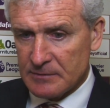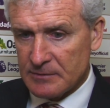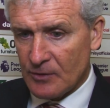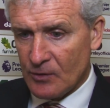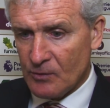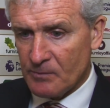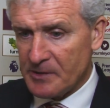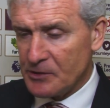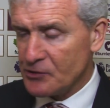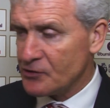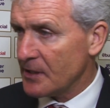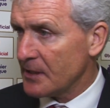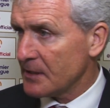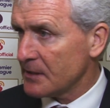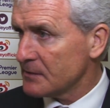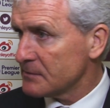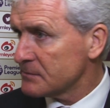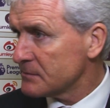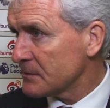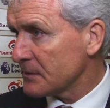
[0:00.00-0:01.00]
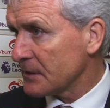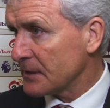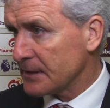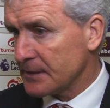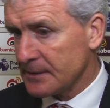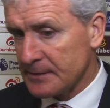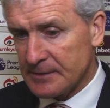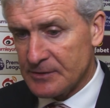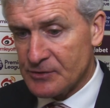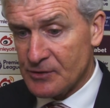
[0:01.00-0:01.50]
home and dry
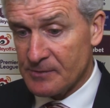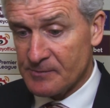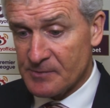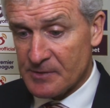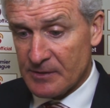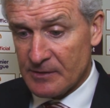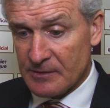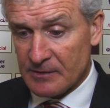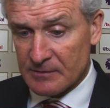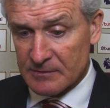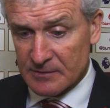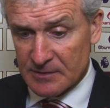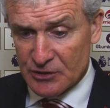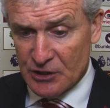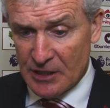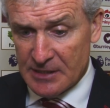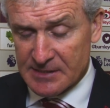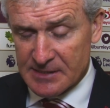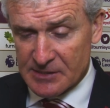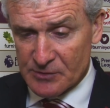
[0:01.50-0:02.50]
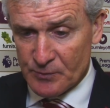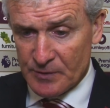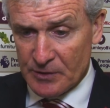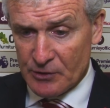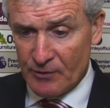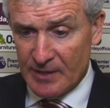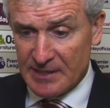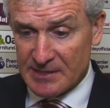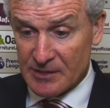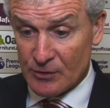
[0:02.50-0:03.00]
in terms of the chances we
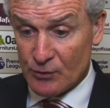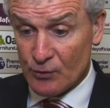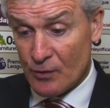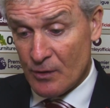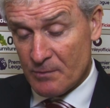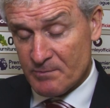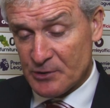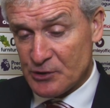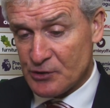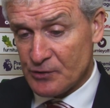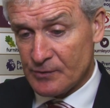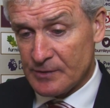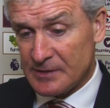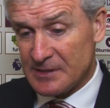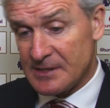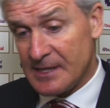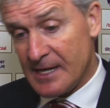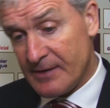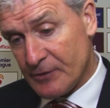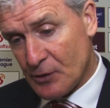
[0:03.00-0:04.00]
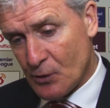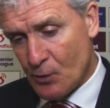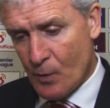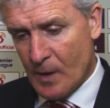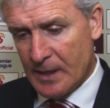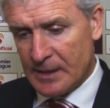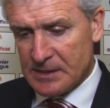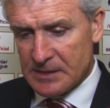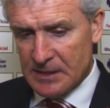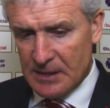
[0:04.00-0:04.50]
created, good opportunities, never
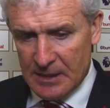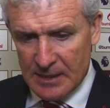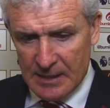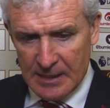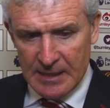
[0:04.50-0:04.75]
quite